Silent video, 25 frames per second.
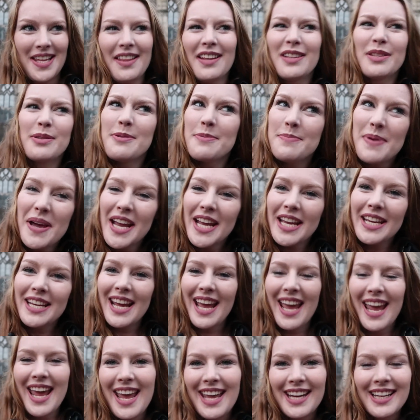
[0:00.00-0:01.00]
unless we paid
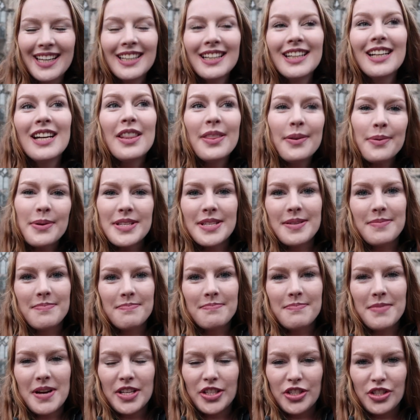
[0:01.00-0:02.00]
and there
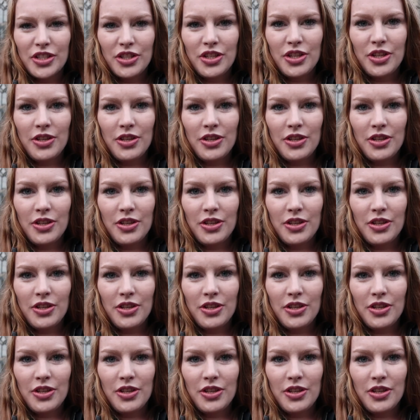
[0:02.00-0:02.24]
wasn't much